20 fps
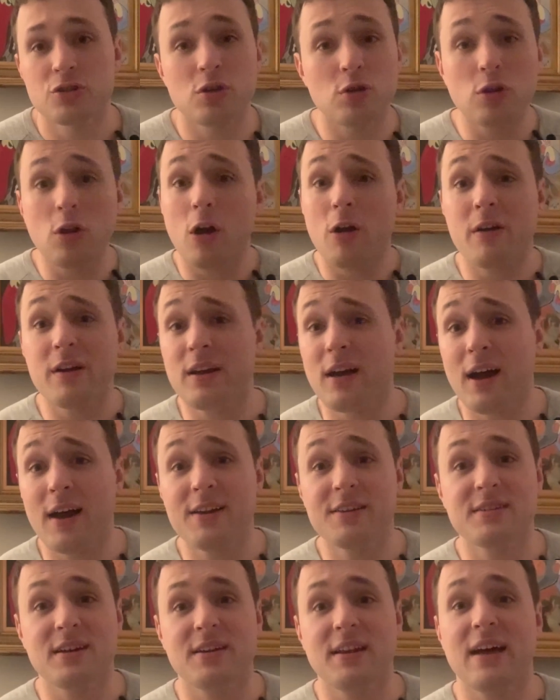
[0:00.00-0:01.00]
So Laura and I
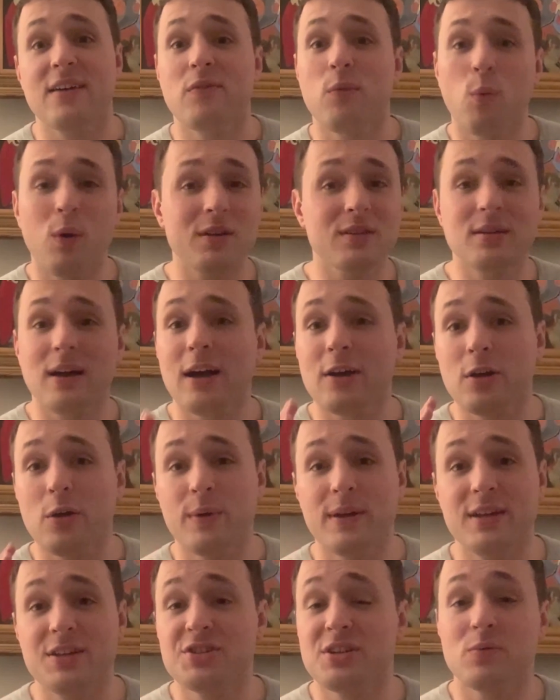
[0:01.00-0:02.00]
decided to have one taco
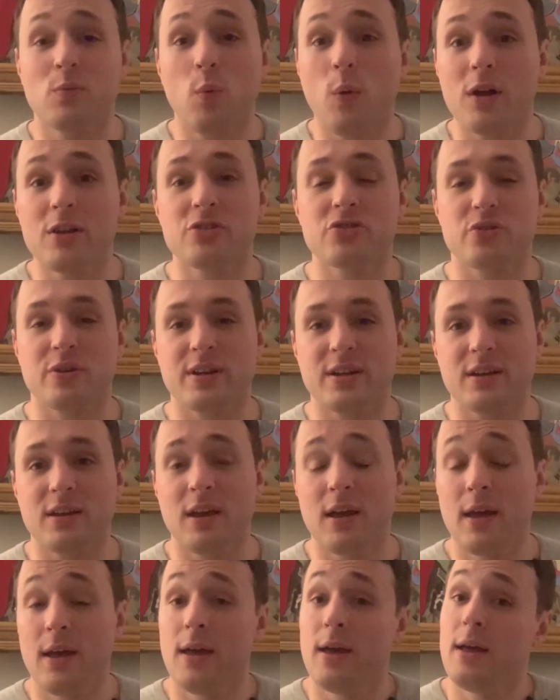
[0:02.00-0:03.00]
each and one drink,
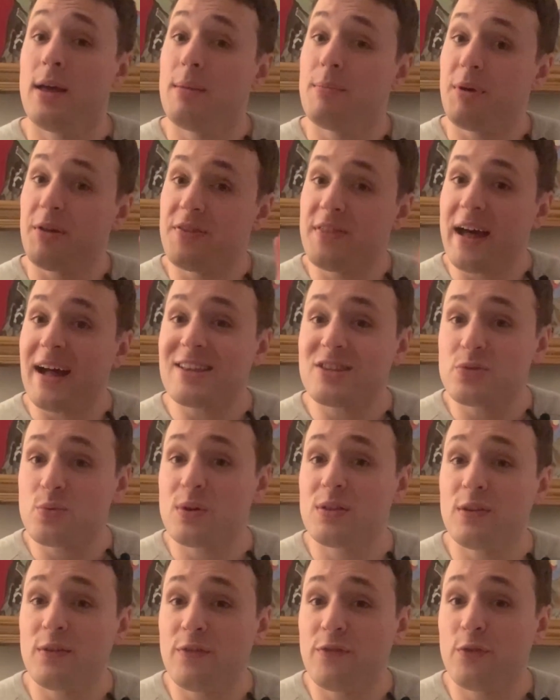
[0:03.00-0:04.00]
but that's
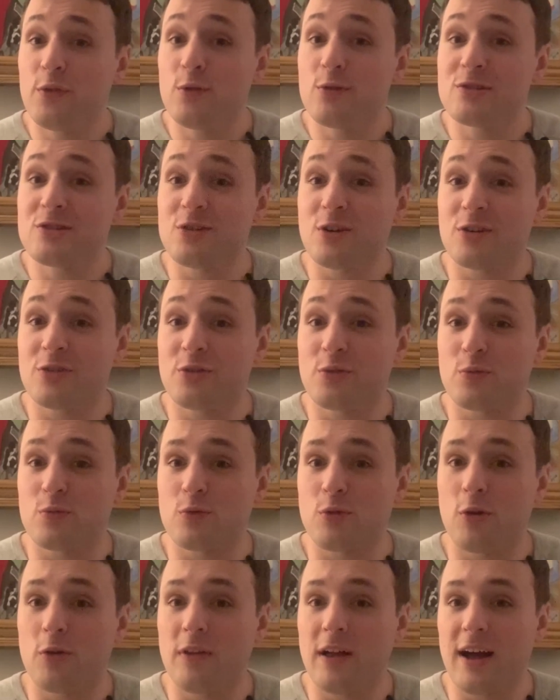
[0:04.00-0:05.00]
when the food started to
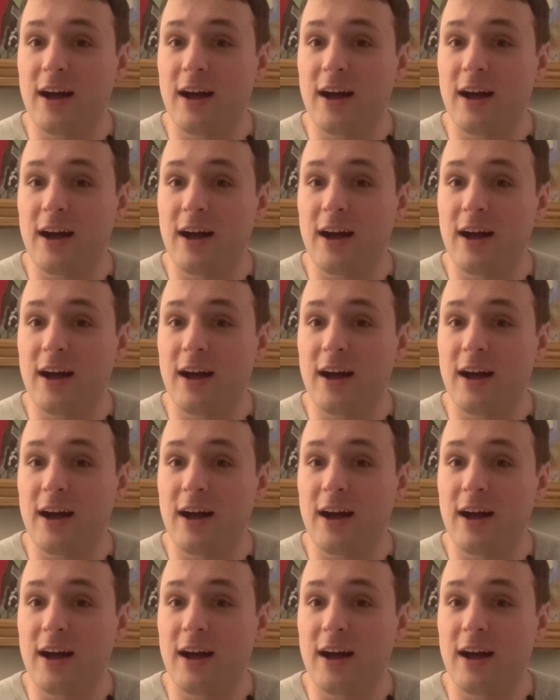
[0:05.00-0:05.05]
roll